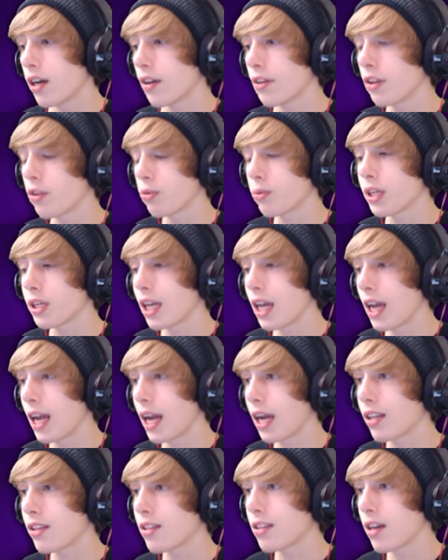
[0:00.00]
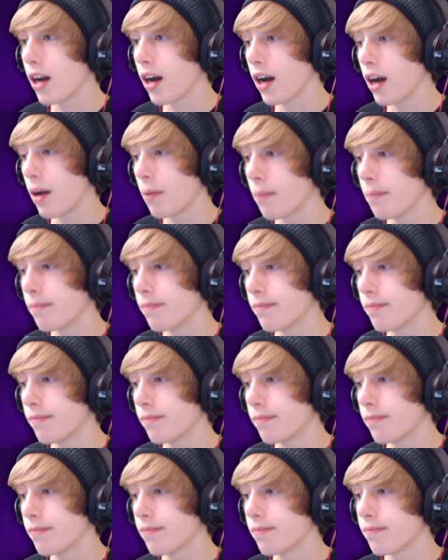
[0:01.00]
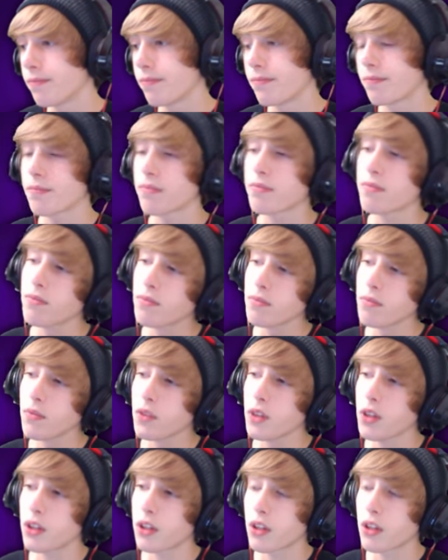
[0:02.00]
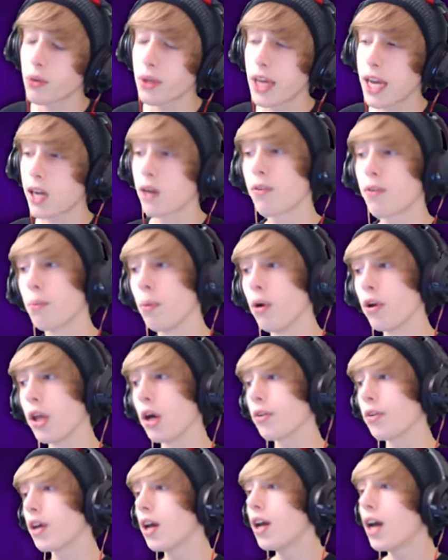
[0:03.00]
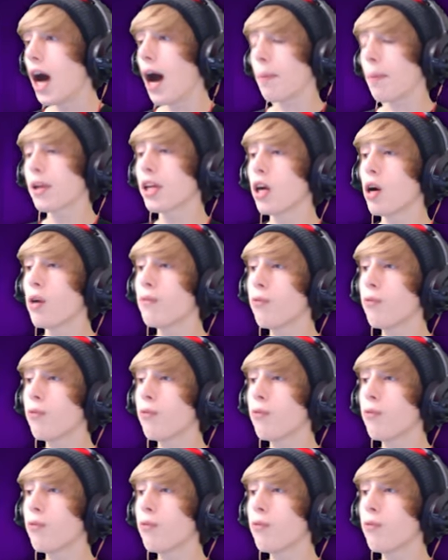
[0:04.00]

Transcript: Since we can't, um, since we can't go for Bulldoze, I'm going to go